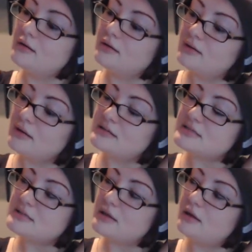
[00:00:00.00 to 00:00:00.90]
it's
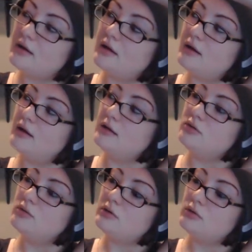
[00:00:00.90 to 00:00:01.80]
a uh,
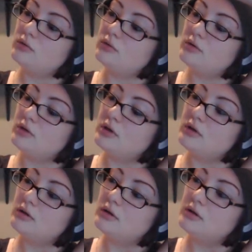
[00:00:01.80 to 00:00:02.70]
unicorn.
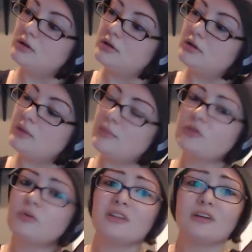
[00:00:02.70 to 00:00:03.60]
It makes
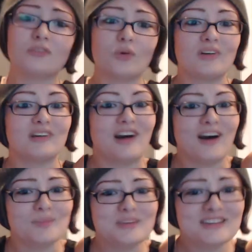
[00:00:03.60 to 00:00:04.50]
me think of
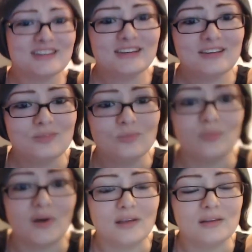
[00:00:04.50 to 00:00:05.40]
origami,
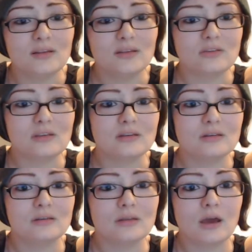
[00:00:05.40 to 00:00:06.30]
but is it
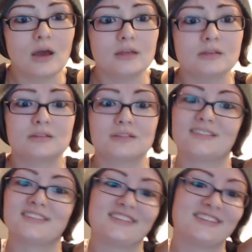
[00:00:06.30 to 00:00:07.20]
I
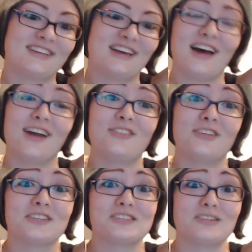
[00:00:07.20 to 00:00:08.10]
I feel
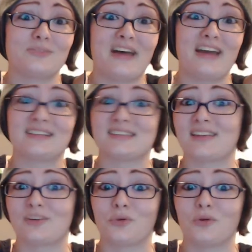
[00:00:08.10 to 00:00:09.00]
so bad cuz I
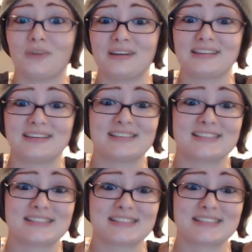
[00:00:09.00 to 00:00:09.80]
don't know what it is.